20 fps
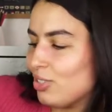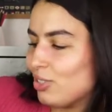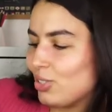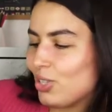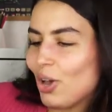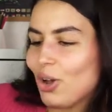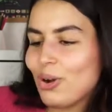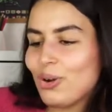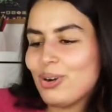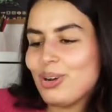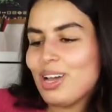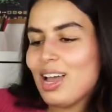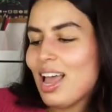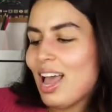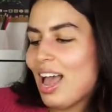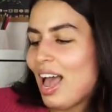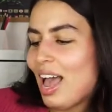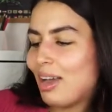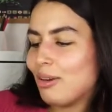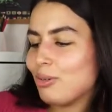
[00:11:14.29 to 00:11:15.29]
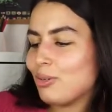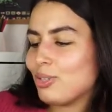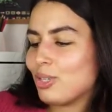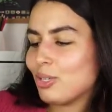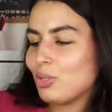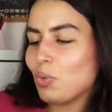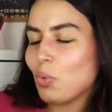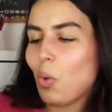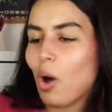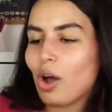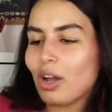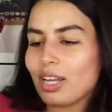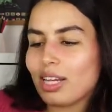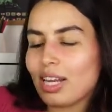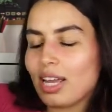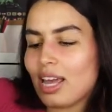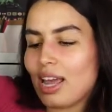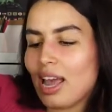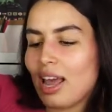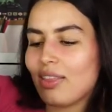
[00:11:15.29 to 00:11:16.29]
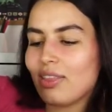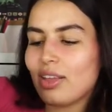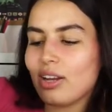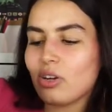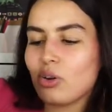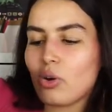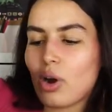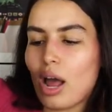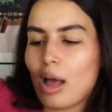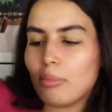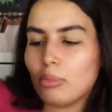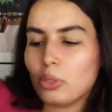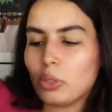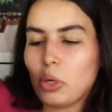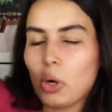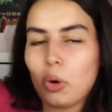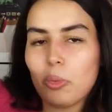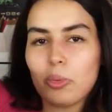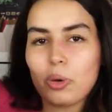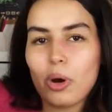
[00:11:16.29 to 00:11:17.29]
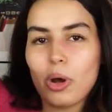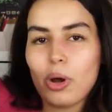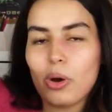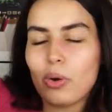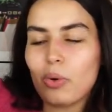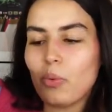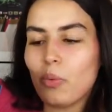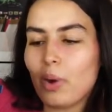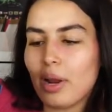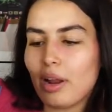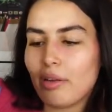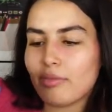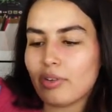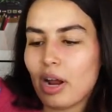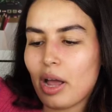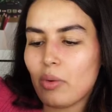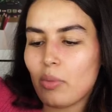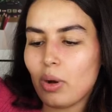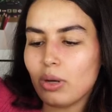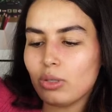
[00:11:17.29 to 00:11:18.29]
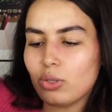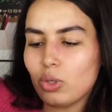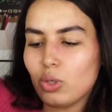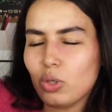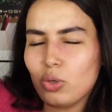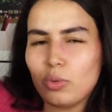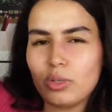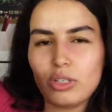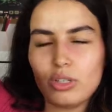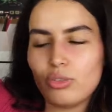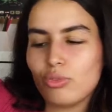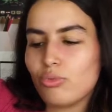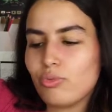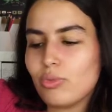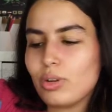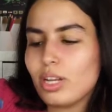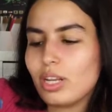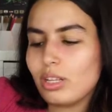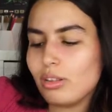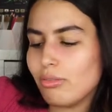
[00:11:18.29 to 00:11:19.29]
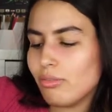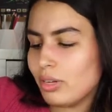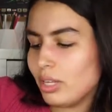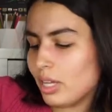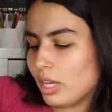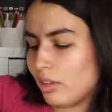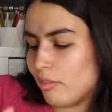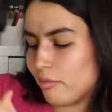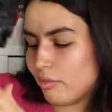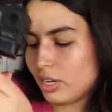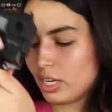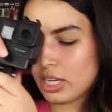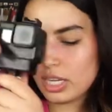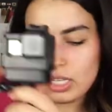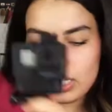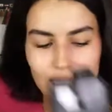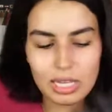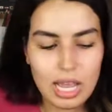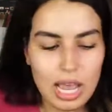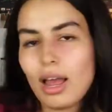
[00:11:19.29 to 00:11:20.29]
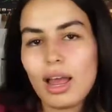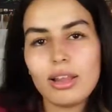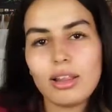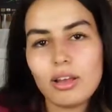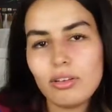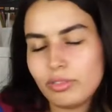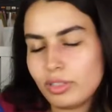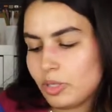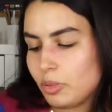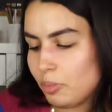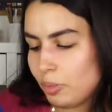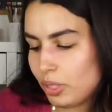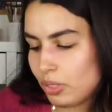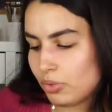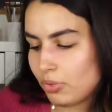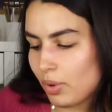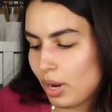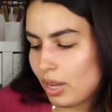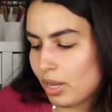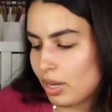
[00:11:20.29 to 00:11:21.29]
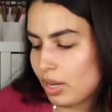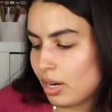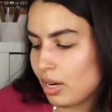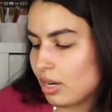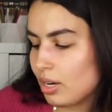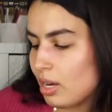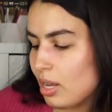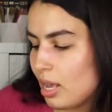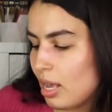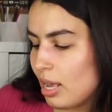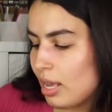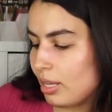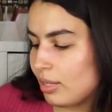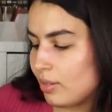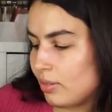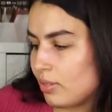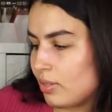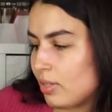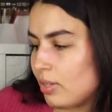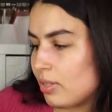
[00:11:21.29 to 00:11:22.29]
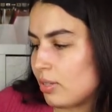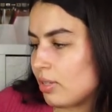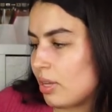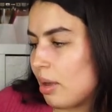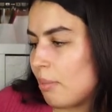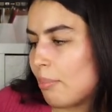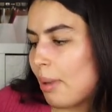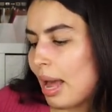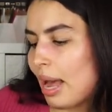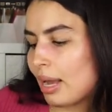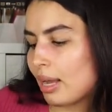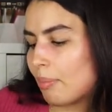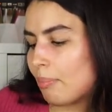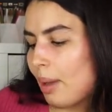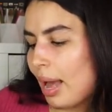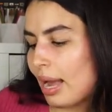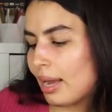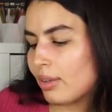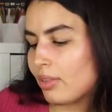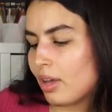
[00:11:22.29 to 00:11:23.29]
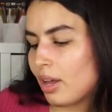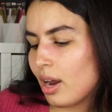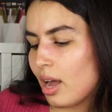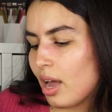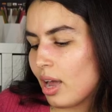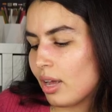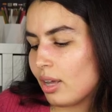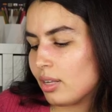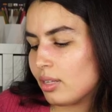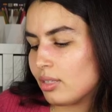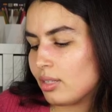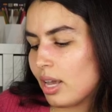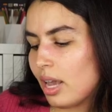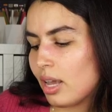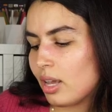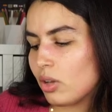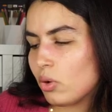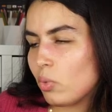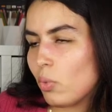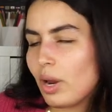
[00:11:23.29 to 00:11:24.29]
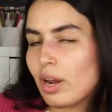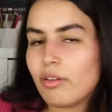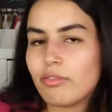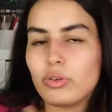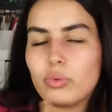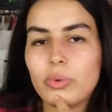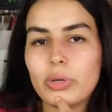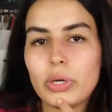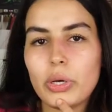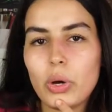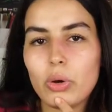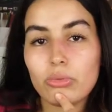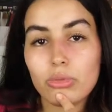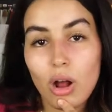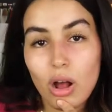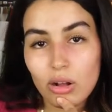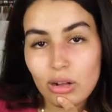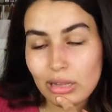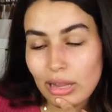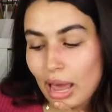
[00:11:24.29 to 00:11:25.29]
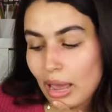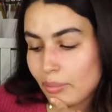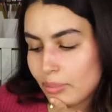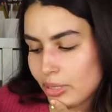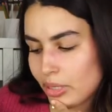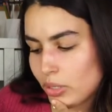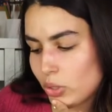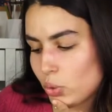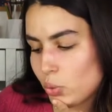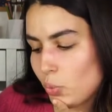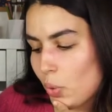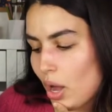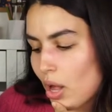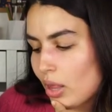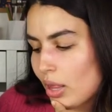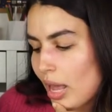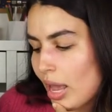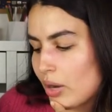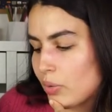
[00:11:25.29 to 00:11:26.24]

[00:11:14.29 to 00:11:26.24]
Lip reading: So I would just walk in it and then grab the GoPro whenever I want to, which is really, really convenient. I love this piece right here. This is a backpack that I take whenever we go rock climbing as well.